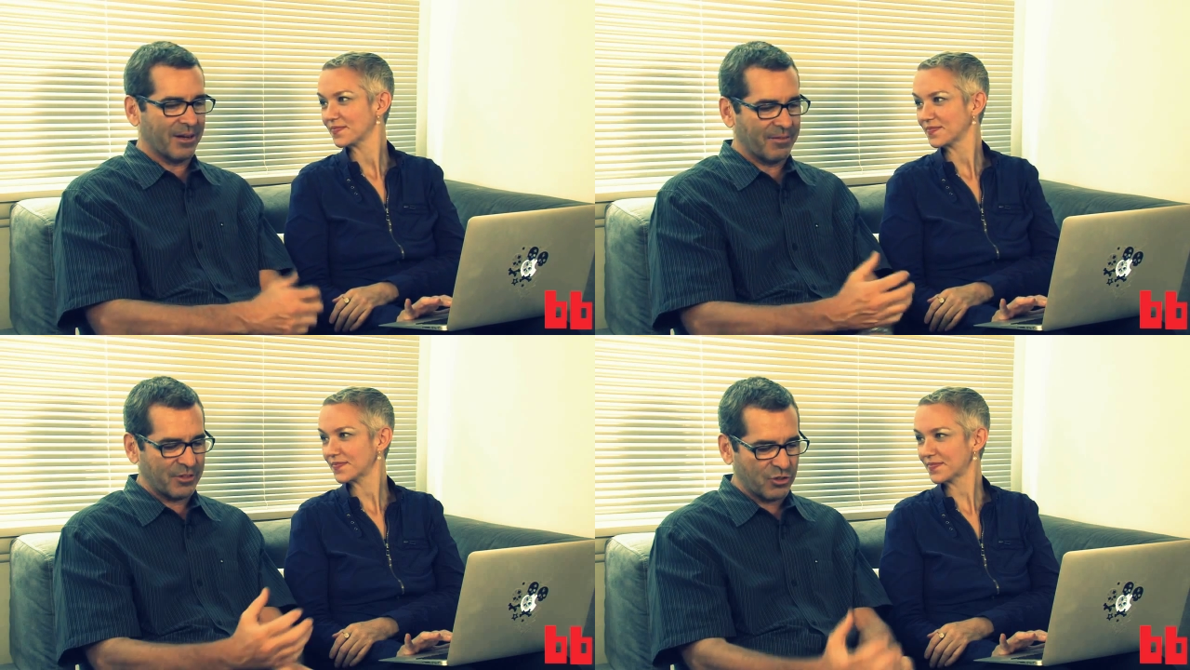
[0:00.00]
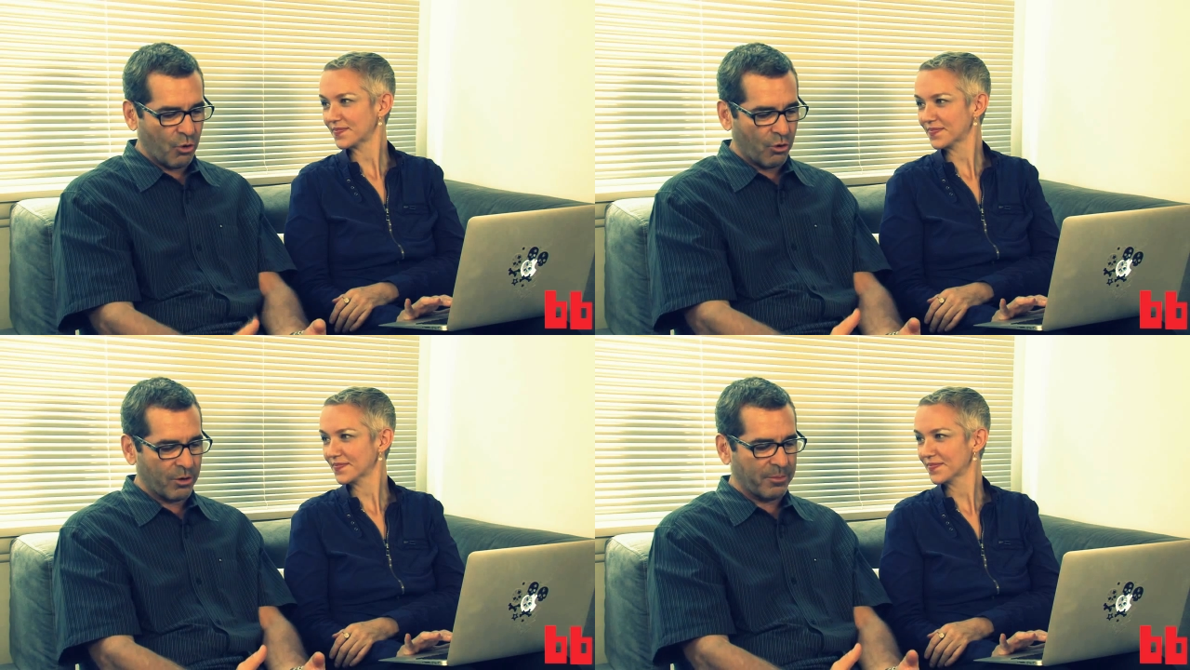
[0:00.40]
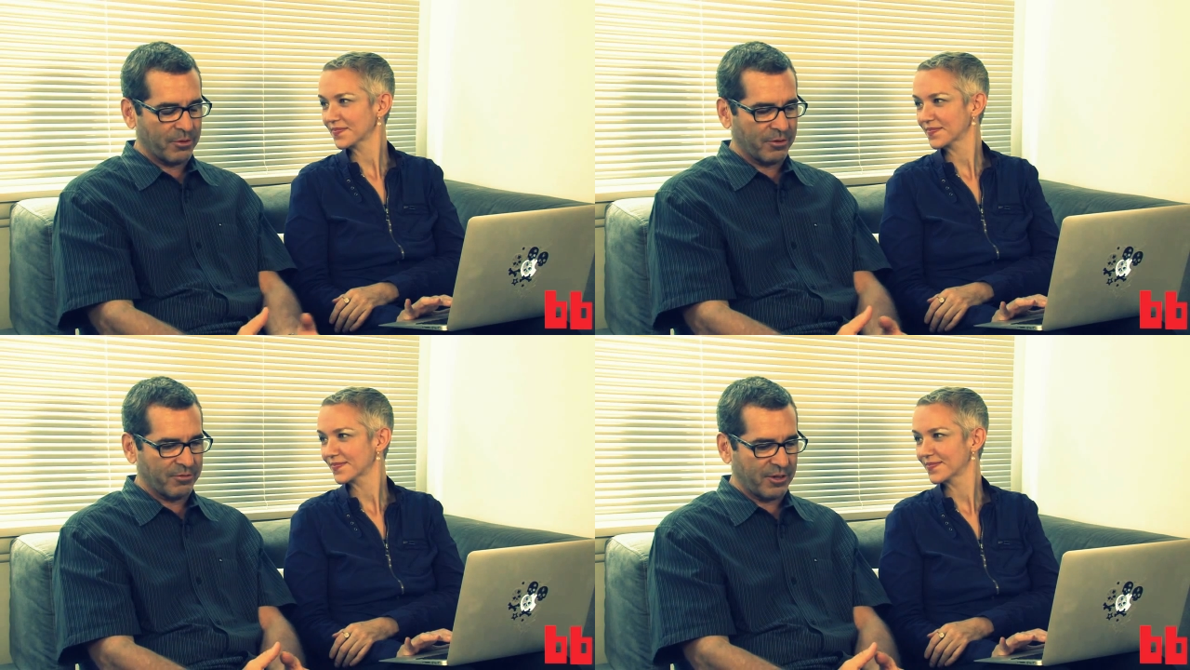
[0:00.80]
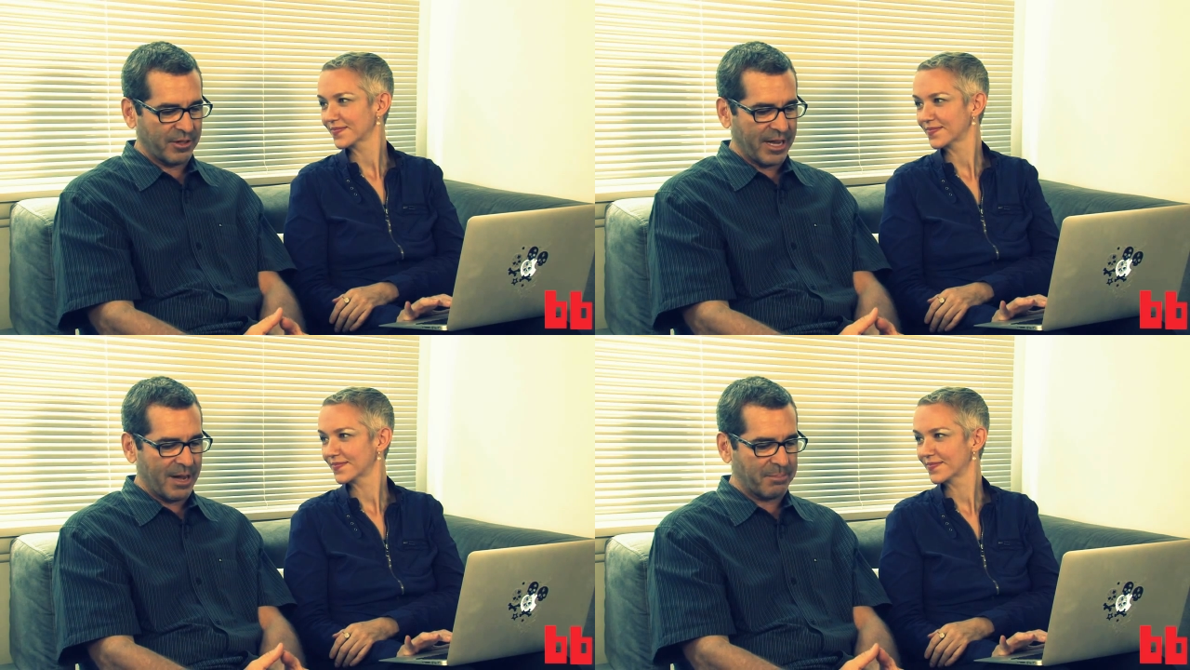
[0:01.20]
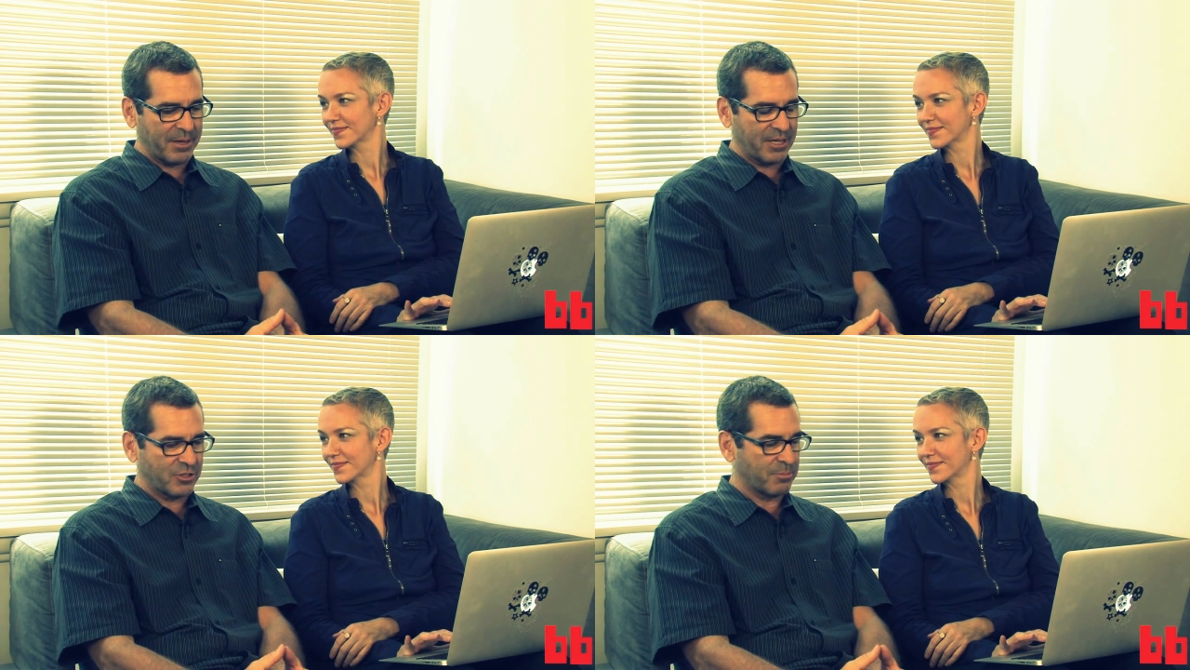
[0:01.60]
Speaker 1: had this horrible falling
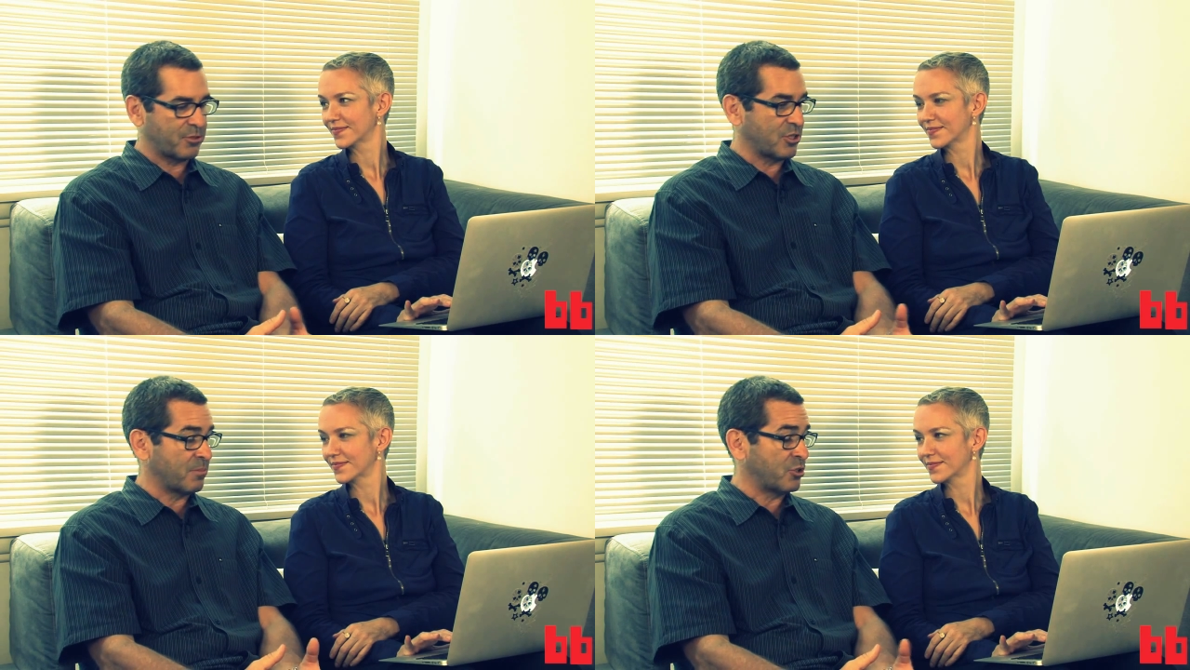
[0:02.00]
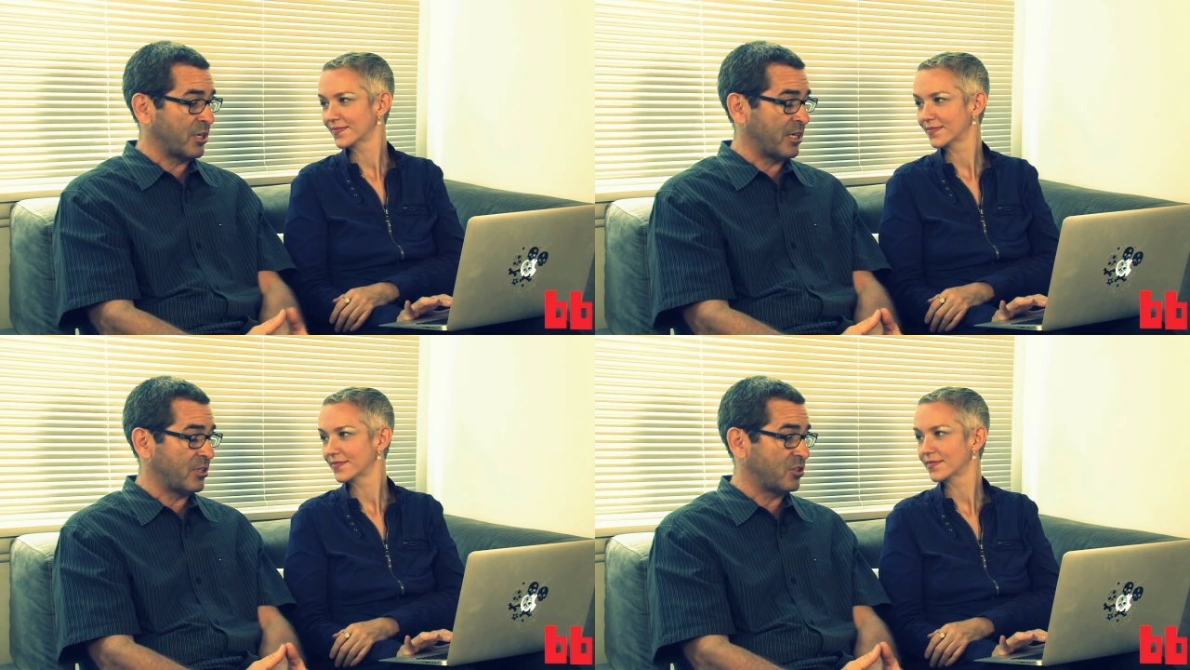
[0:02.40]
out because the presumption